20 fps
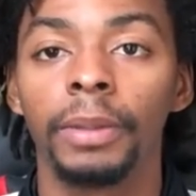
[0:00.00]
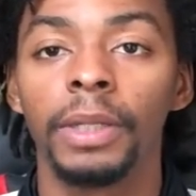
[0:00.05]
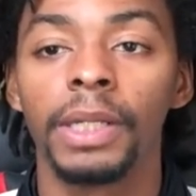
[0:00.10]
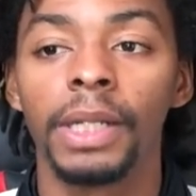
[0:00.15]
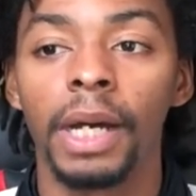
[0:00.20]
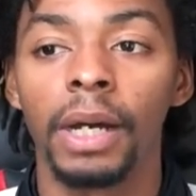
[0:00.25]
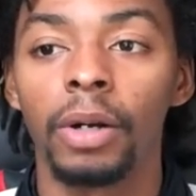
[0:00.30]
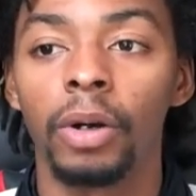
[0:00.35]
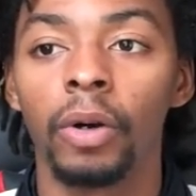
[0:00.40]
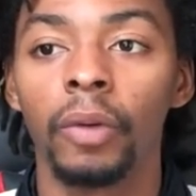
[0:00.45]
He's
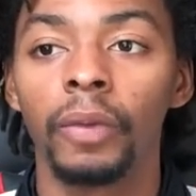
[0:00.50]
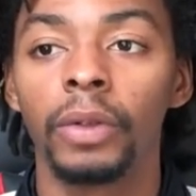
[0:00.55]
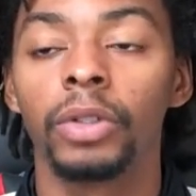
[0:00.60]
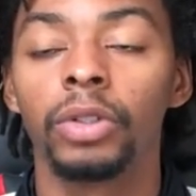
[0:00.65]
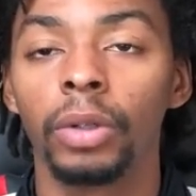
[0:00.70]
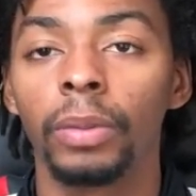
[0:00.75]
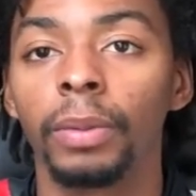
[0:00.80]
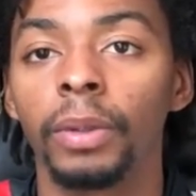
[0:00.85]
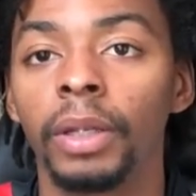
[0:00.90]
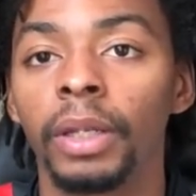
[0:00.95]
not over
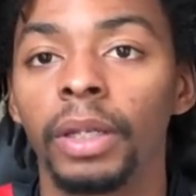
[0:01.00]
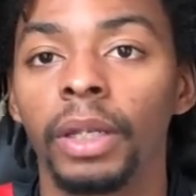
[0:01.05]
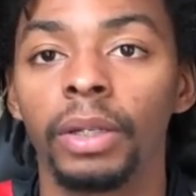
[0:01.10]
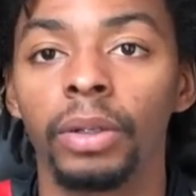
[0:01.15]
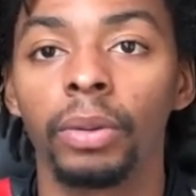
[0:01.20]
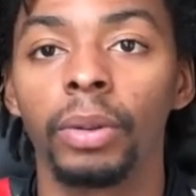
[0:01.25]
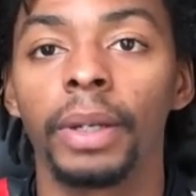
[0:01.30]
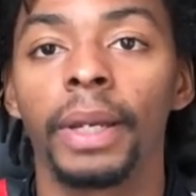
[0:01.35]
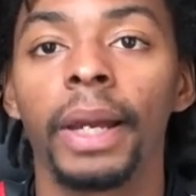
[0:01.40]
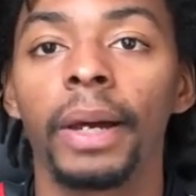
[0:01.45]
dribbling and
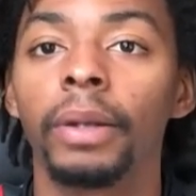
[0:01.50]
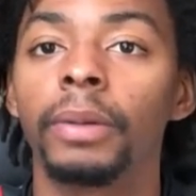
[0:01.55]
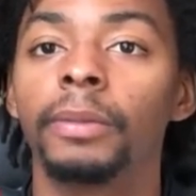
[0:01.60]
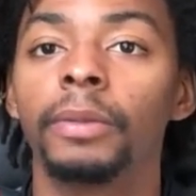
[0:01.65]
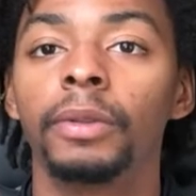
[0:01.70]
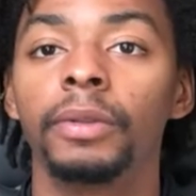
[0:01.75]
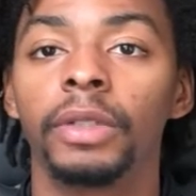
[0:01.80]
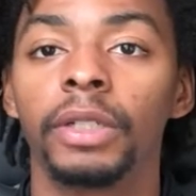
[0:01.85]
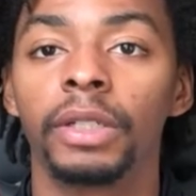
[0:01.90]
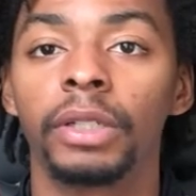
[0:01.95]
doing counter
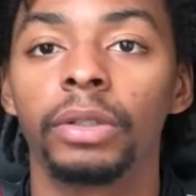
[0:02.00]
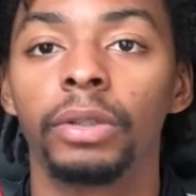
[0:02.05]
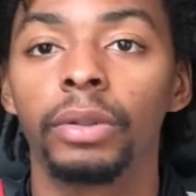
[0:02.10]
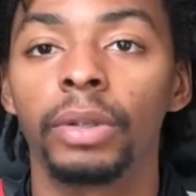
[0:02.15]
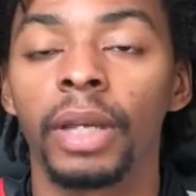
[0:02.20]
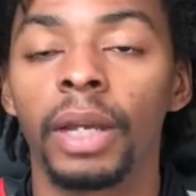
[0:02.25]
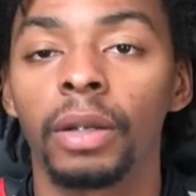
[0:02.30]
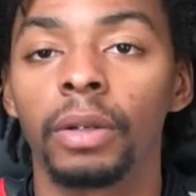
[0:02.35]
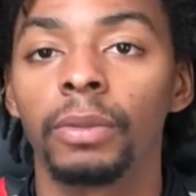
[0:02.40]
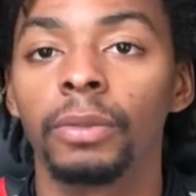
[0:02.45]
moves just to do
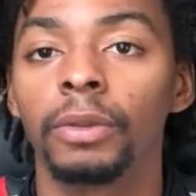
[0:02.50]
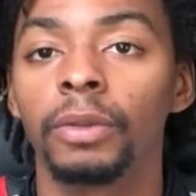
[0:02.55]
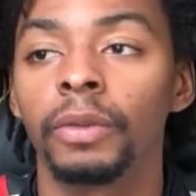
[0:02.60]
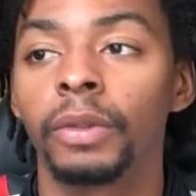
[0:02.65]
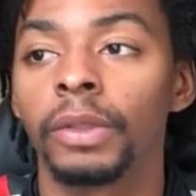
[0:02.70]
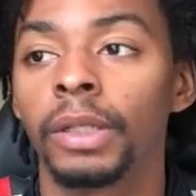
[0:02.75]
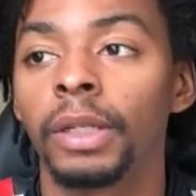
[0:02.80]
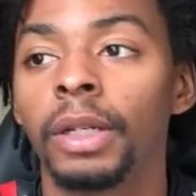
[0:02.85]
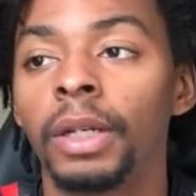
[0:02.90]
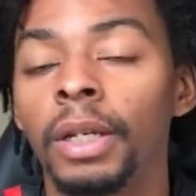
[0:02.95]
counter
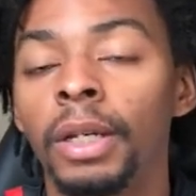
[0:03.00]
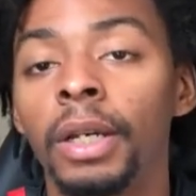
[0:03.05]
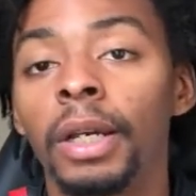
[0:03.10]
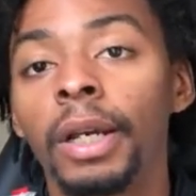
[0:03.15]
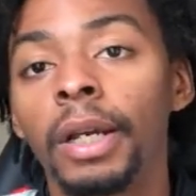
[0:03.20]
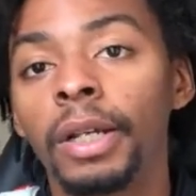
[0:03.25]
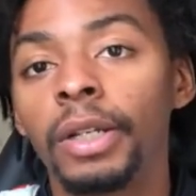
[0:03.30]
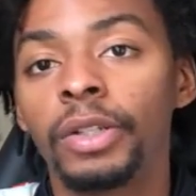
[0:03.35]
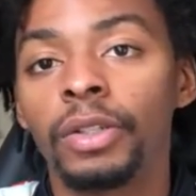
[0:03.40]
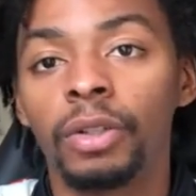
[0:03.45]

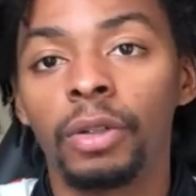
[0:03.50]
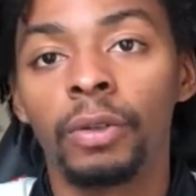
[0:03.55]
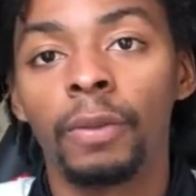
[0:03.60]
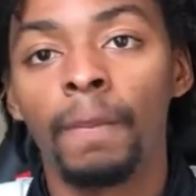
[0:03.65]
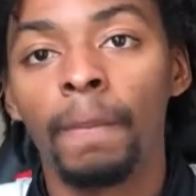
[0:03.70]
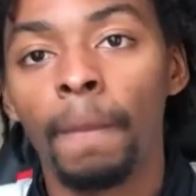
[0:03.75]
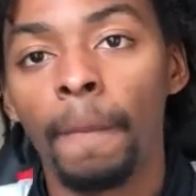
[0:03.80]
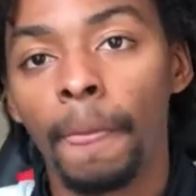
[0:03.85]
moves. So